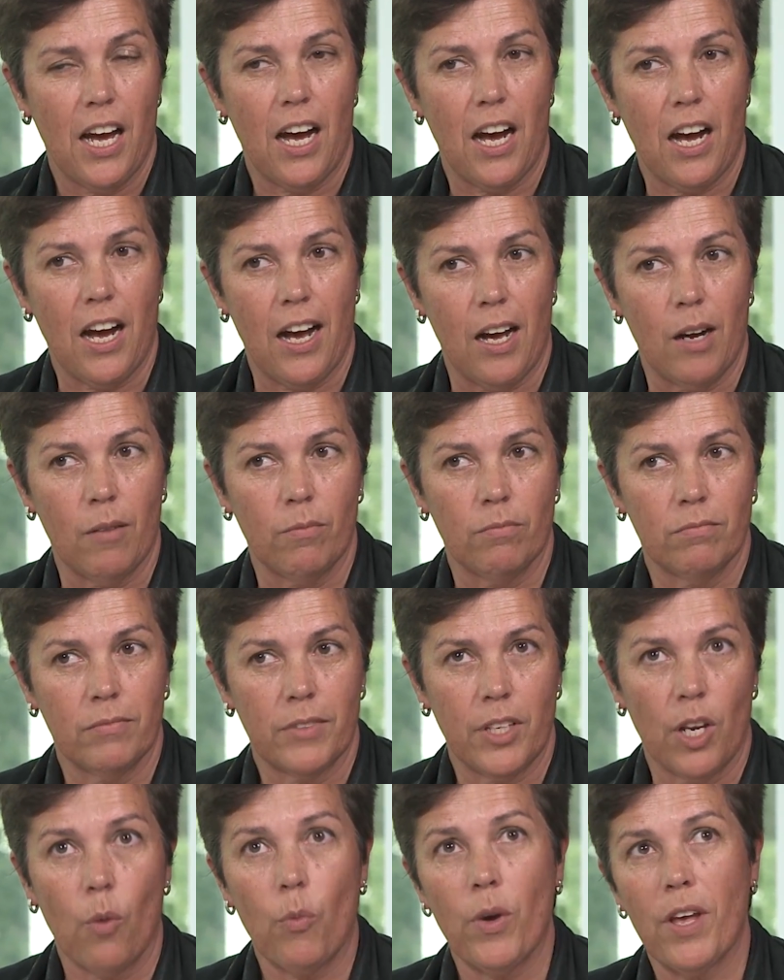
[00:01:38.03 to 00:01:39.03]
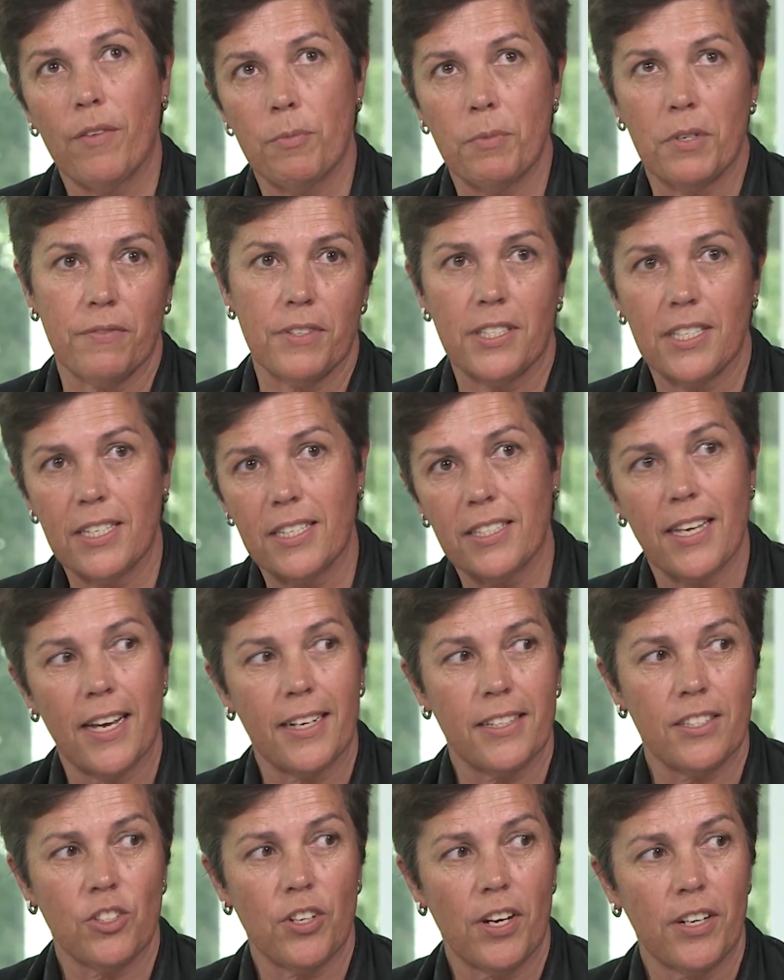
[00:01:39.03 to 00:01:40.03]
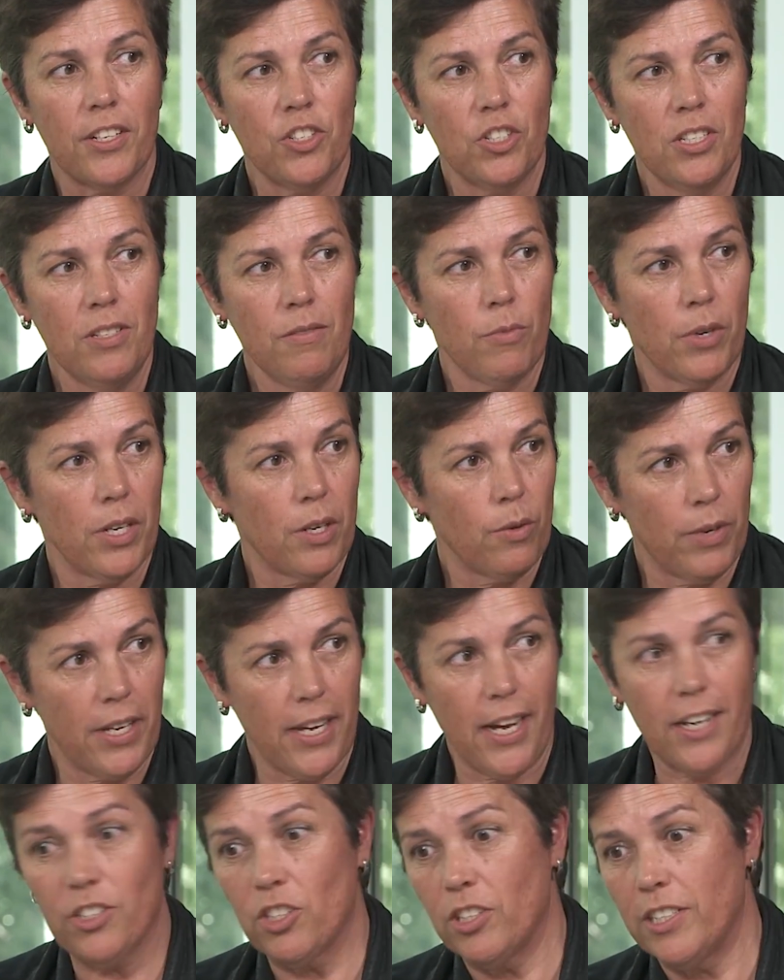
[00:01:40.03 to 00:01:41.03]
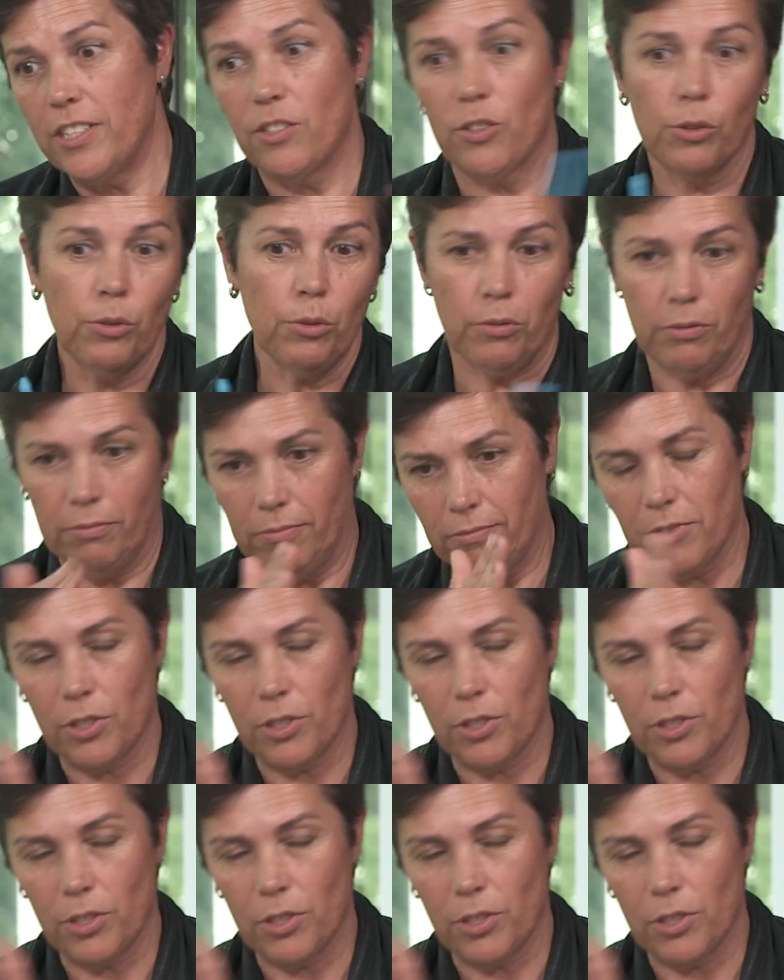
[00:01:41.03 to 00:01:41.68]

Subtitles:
We have a bit of a zigzag strategy where we actually do